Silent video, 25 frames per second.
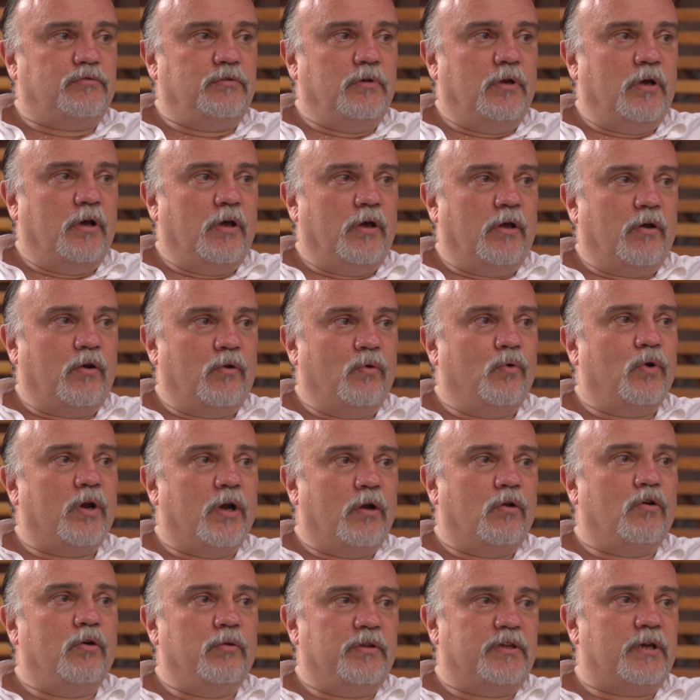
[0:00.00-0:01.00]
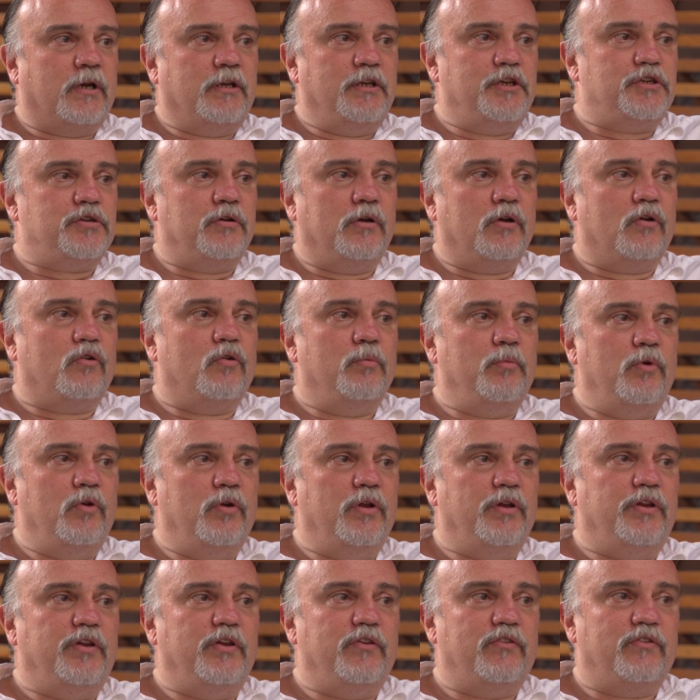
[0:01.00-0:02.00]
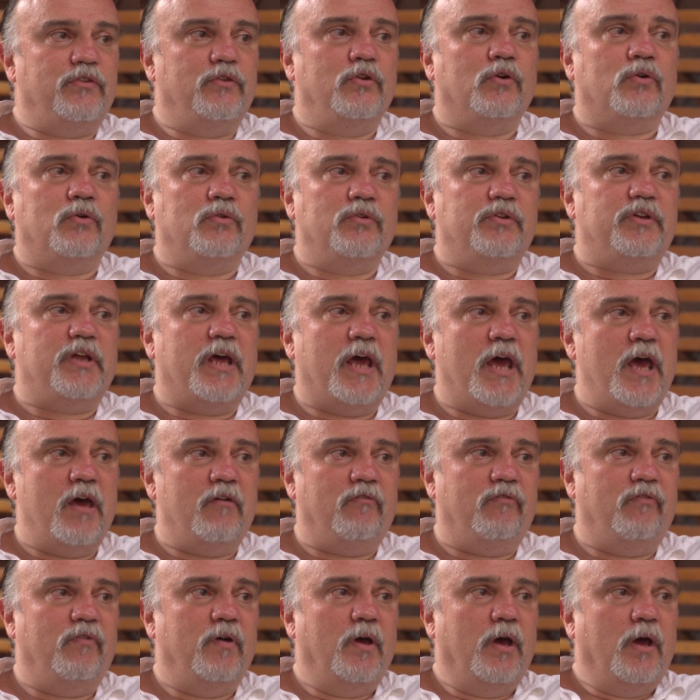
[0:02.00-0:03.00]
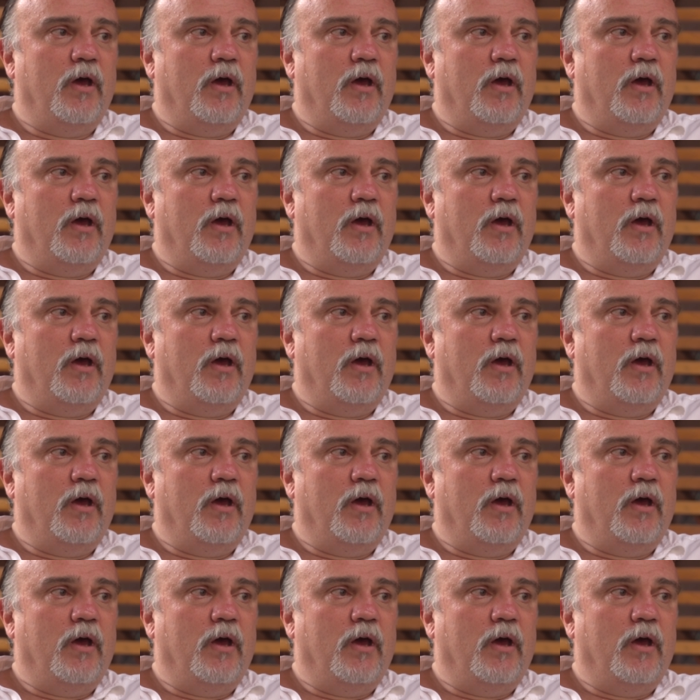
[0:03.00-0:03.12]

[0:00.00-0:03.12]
rural traditional communities don't have